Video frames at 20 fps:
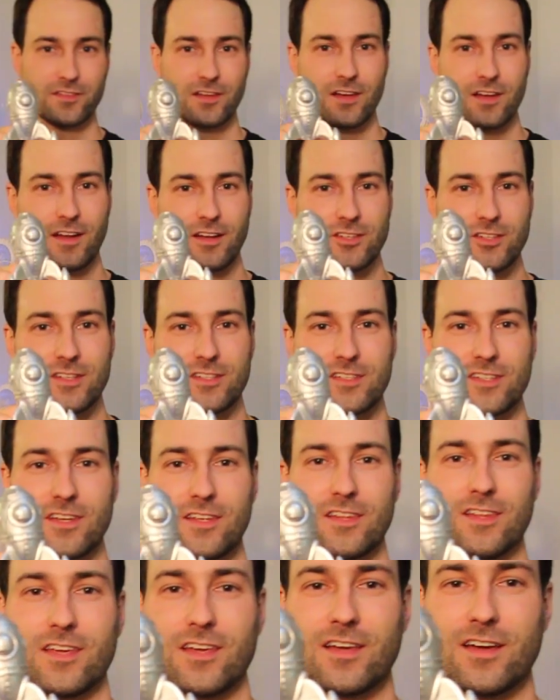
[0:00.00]
so you can actually see
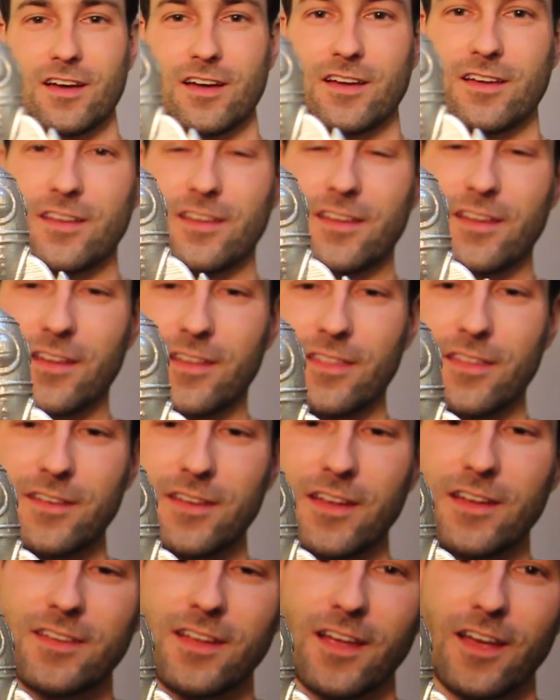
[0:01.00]
the
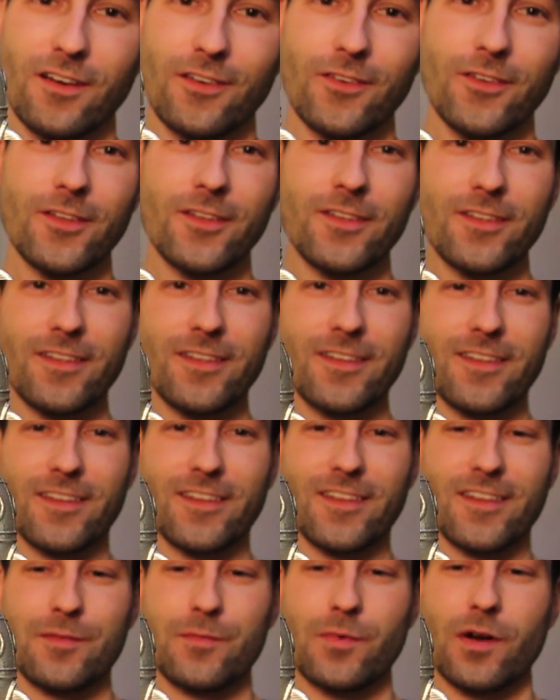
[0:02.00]
detail.
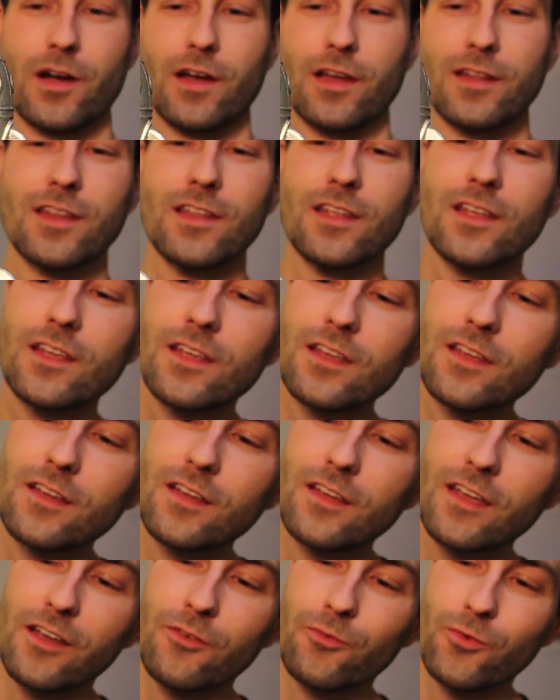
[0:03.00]
But
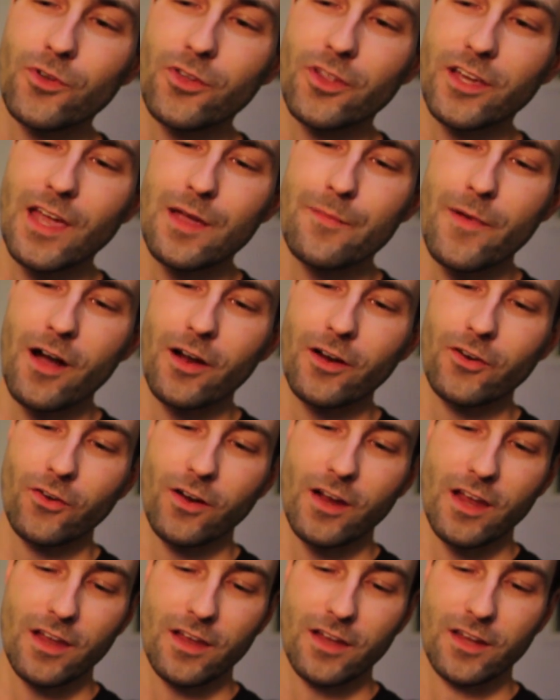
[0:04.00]
it really came out
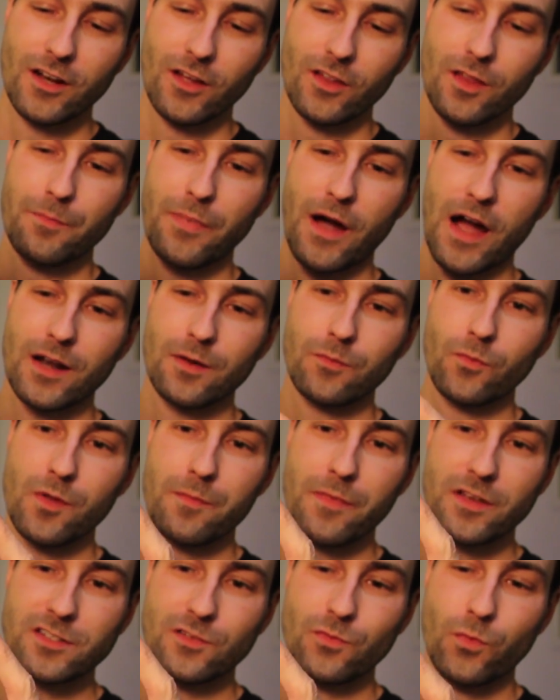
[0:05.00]
great. You know, the bottom, we
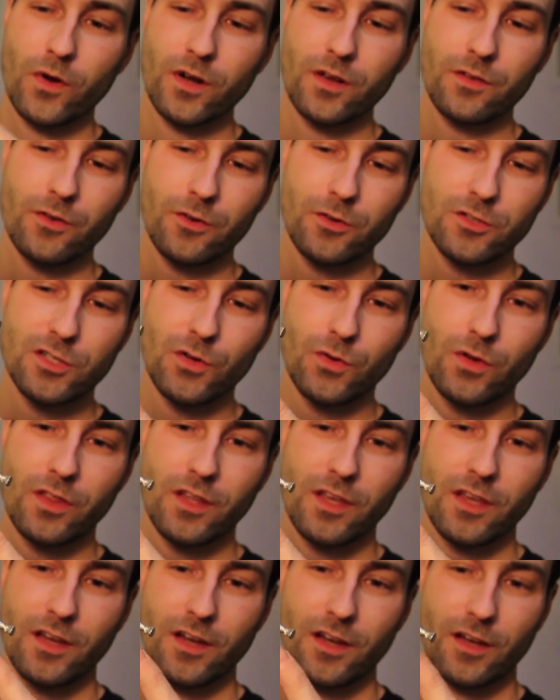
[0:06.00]
missed one or two of
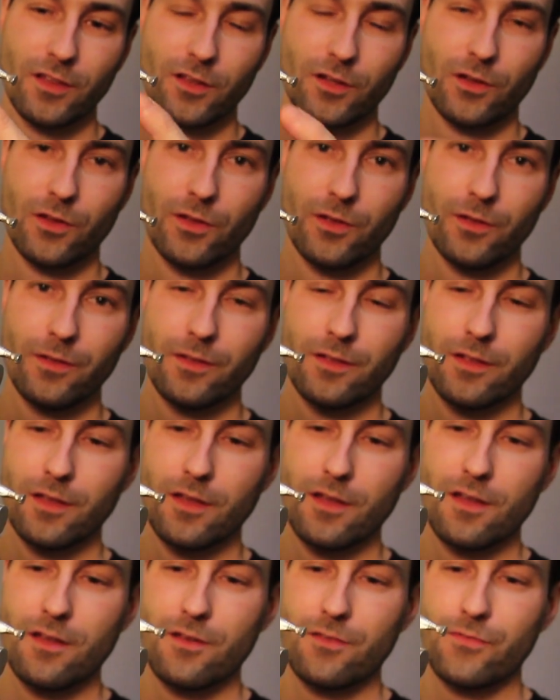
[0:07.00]
the little
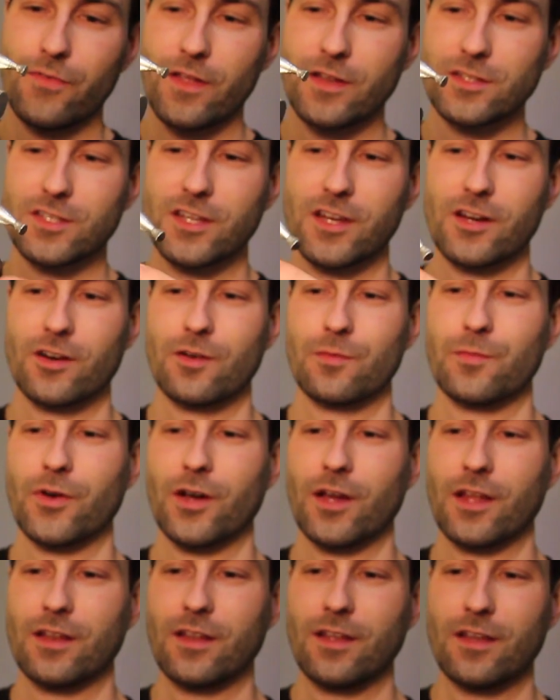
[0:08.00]
fins here,
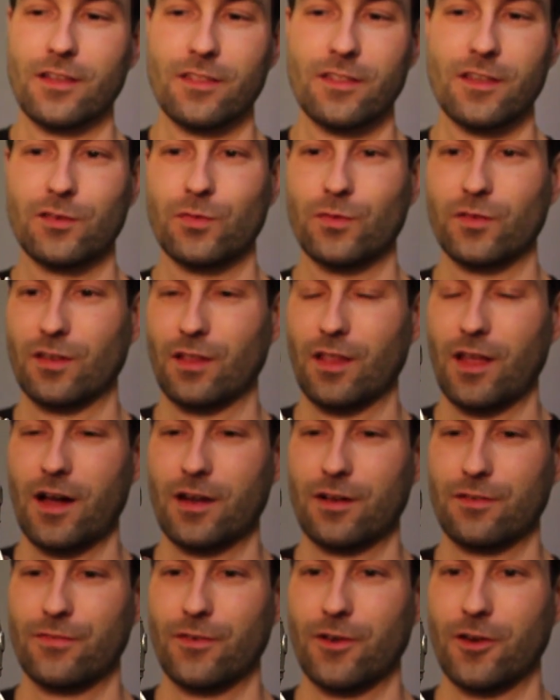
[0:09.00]
but this was a lot
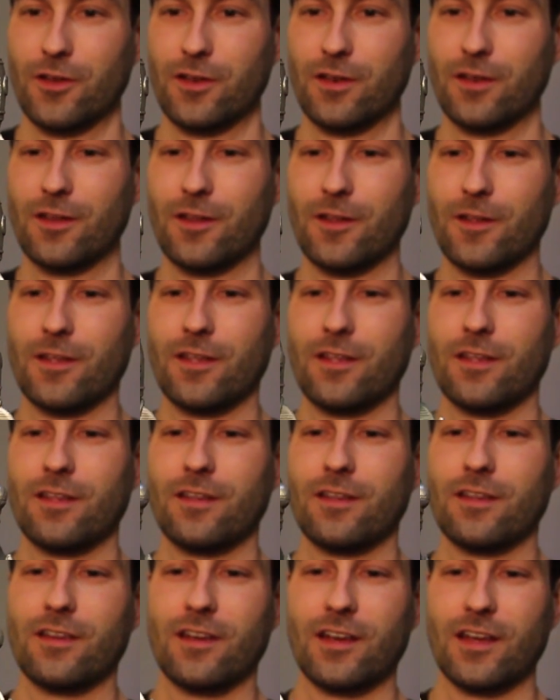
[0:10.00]
of fun,
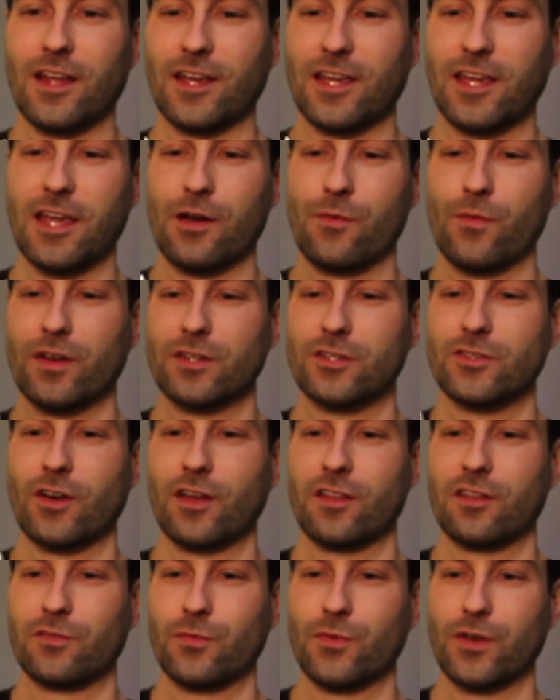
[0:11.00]
and I can't wait to try
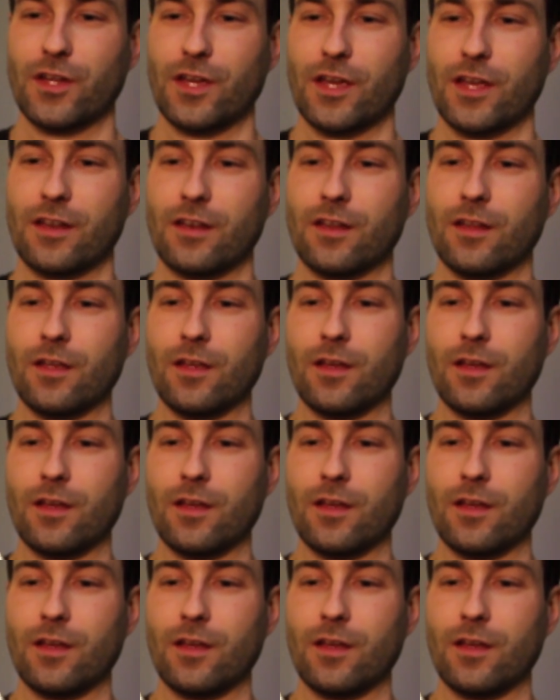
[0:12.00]
this one again.